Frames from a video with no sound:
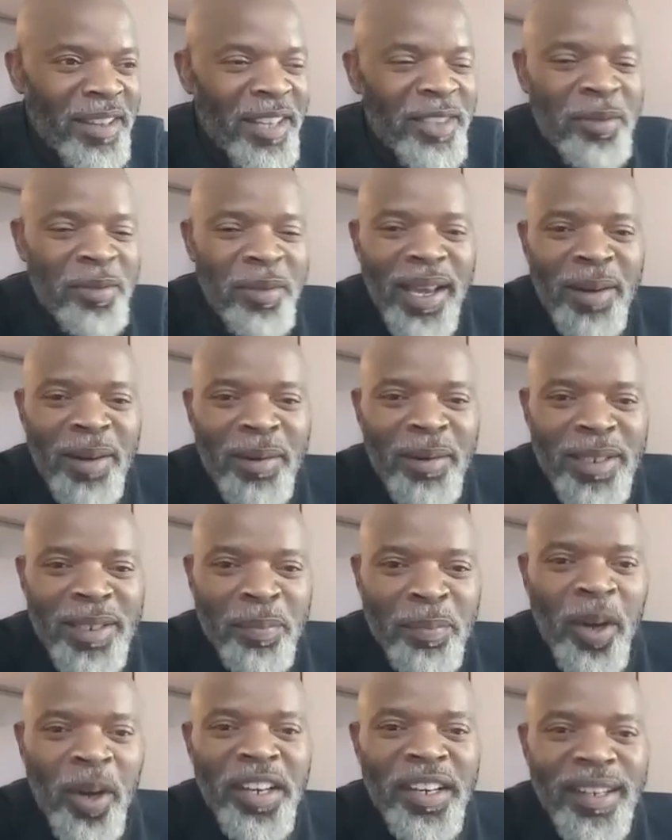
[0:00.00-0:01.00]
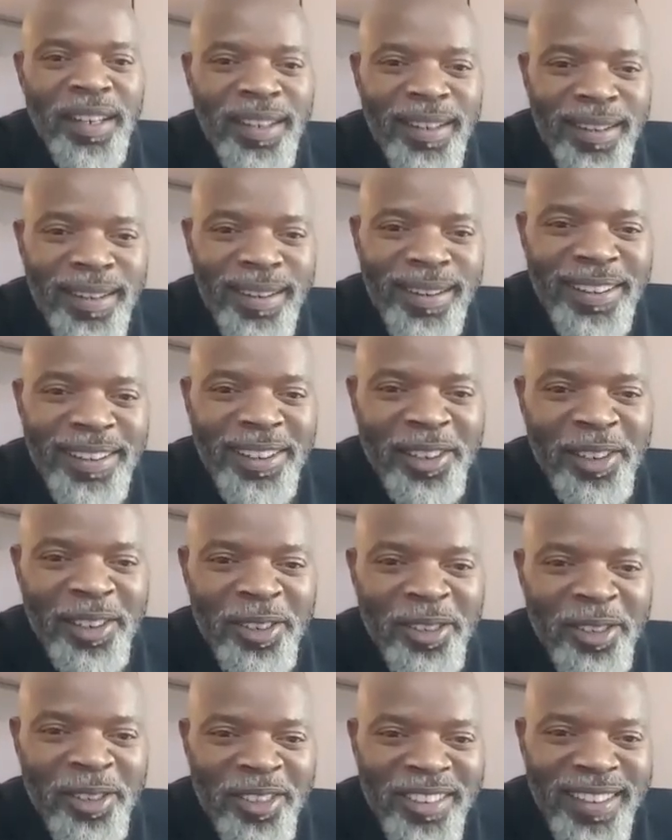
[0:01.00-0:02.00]
where I was born,
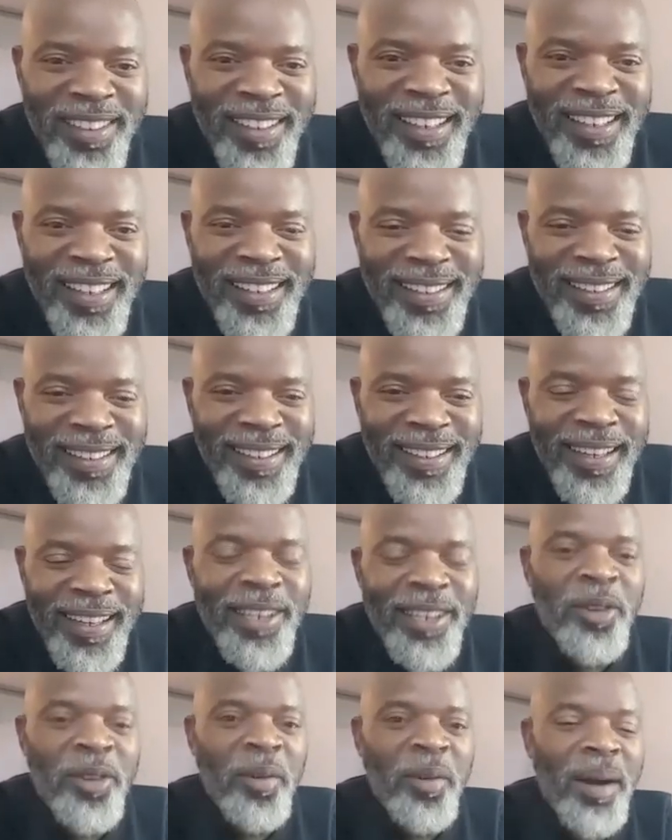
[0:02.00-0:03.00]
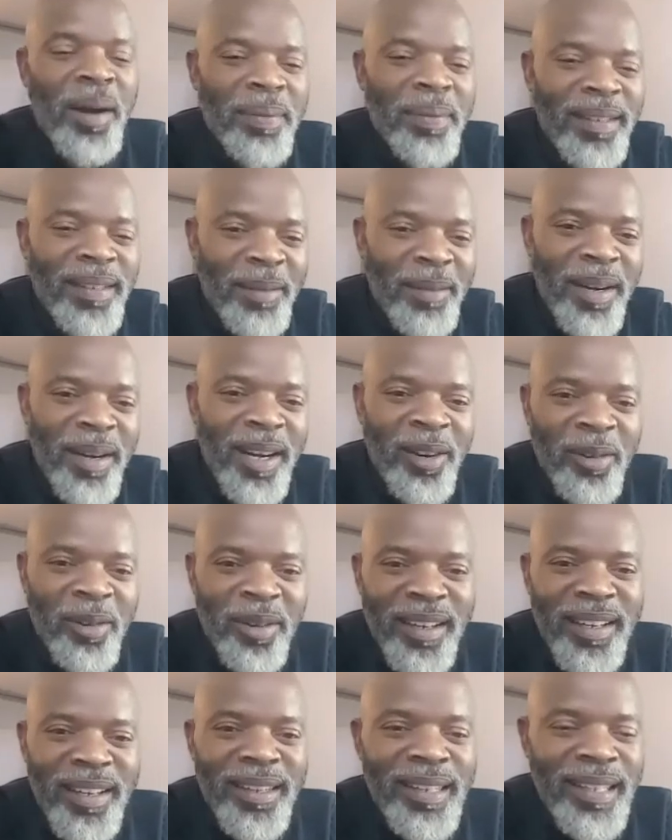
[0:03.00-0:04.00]
and I grew up in
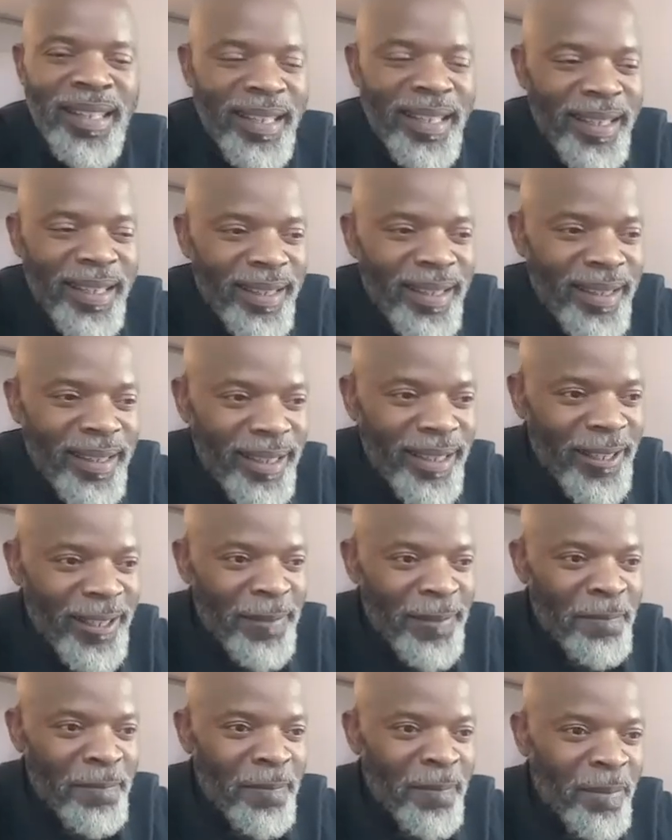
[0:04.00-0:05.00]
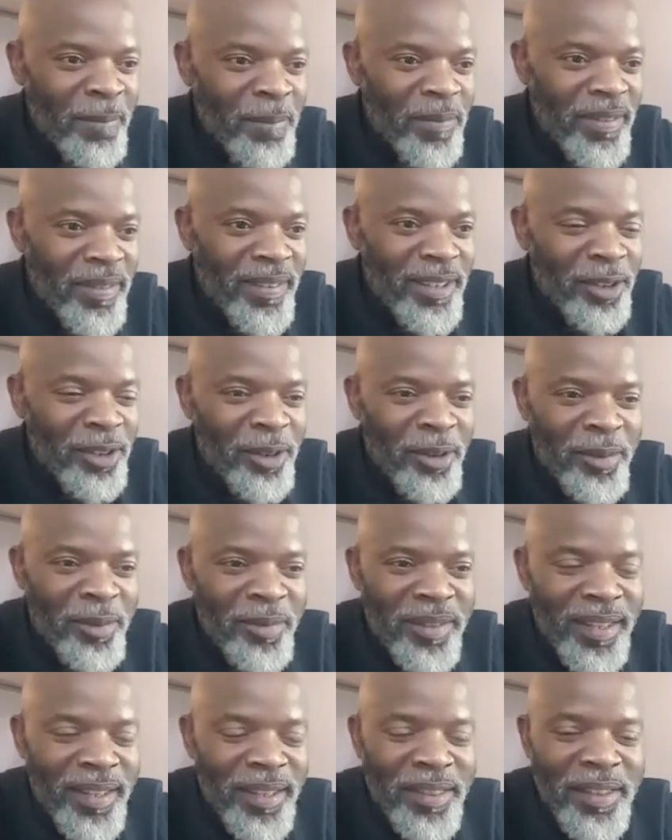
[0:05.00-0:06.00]
Namakwa, and then
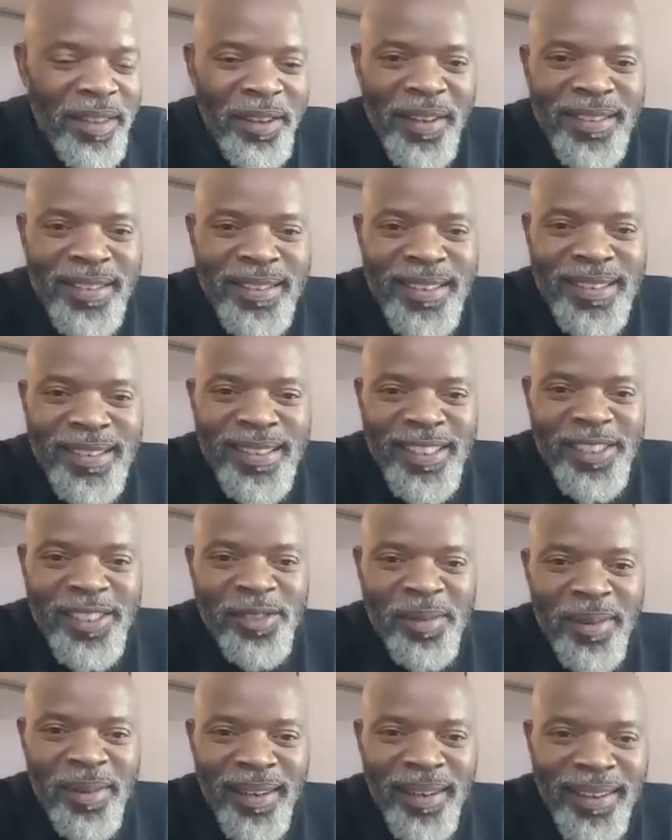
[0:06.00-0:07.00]
the rest is history.